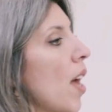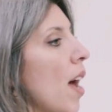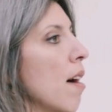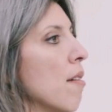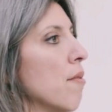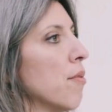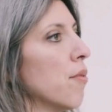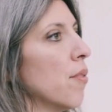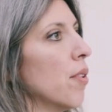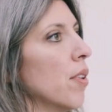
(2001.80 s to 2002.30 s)

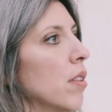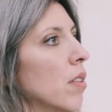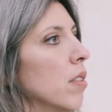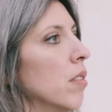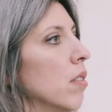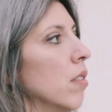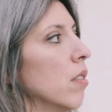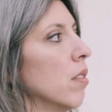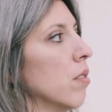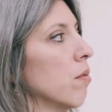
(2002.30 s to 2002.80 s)
have
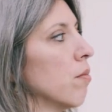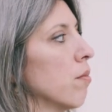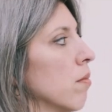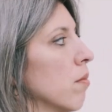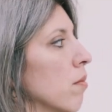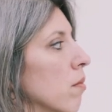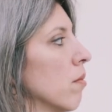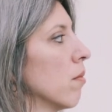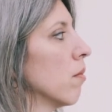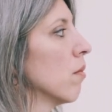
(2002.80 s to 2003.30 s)

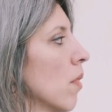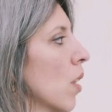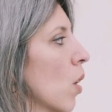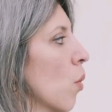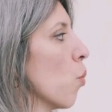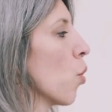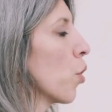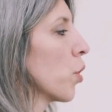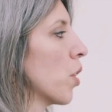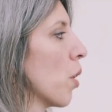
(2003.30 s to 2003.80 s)

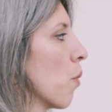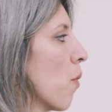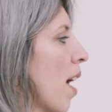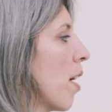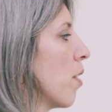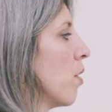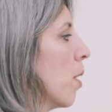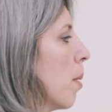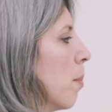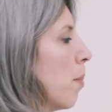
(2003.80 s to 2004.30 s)
worked
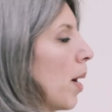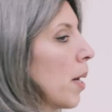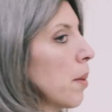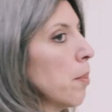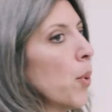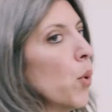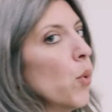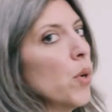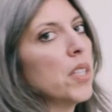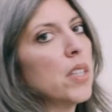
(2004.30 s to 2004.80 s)
around it by
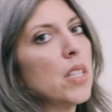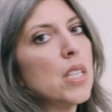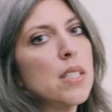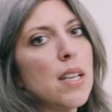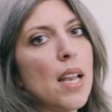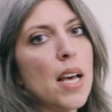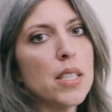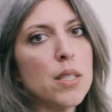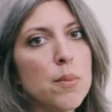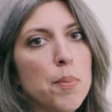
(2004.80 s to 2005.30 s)
pulling these
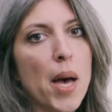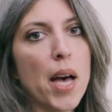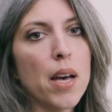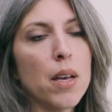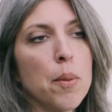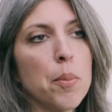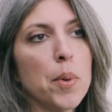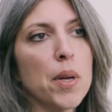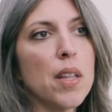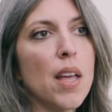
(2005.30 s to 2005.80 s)
lights
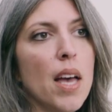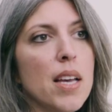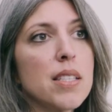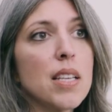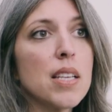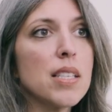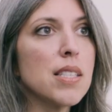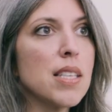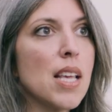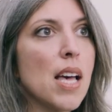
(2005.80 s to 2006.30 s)
back, but as
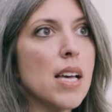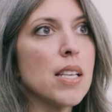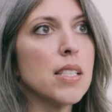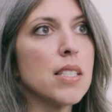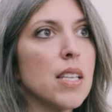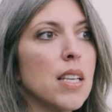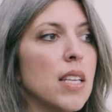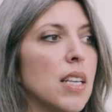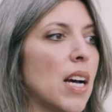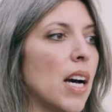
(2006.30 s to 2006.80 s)
I said,
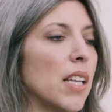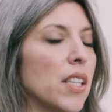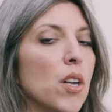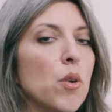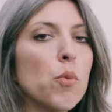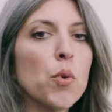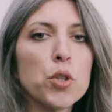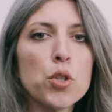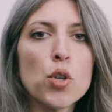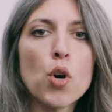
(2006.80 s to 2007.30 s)
I
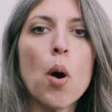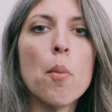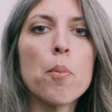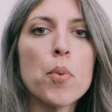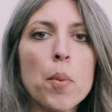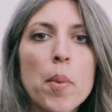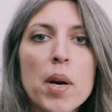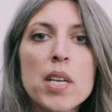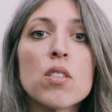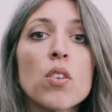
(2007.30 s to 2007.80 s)
didn't want to
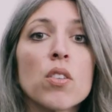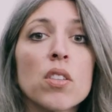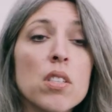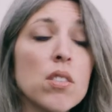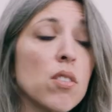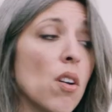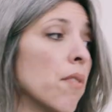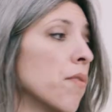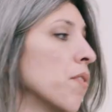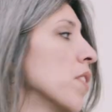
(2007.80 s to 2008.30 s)
compromise on the
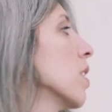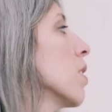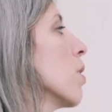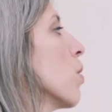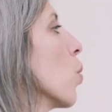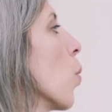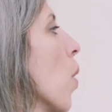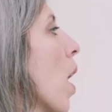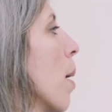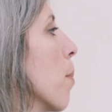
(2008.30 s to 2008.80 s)
softness,
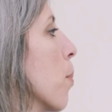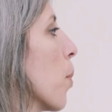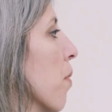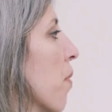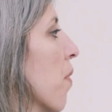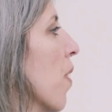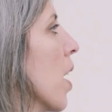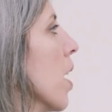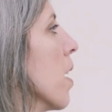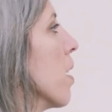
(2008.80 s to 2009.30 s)
so I
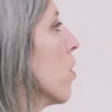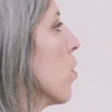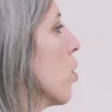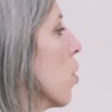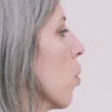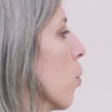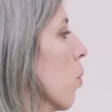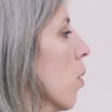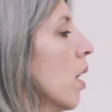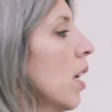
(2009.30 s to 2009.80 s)
preferred
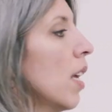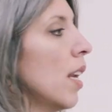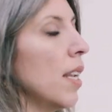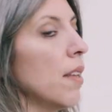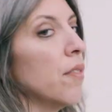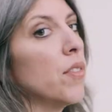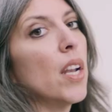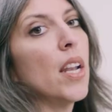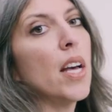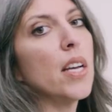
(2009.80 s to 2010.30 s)
to
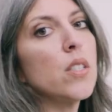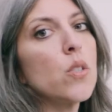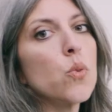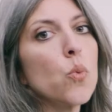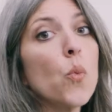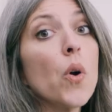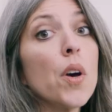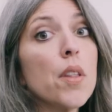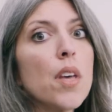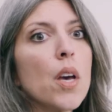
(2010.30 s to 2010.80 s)
leave the lights
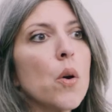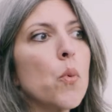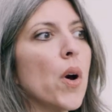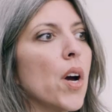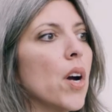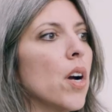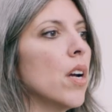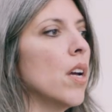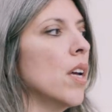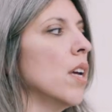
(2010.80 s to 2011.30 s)
where they
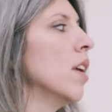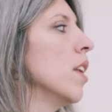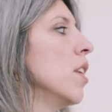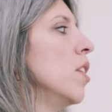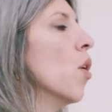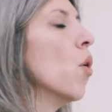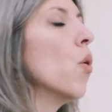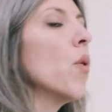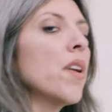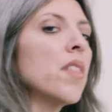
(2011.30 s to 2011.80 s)
were,
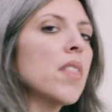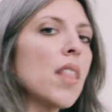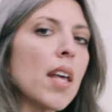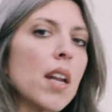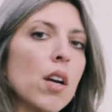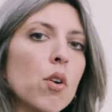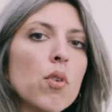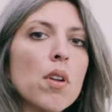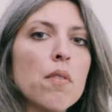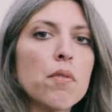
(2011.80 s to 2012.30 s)
knowing that I could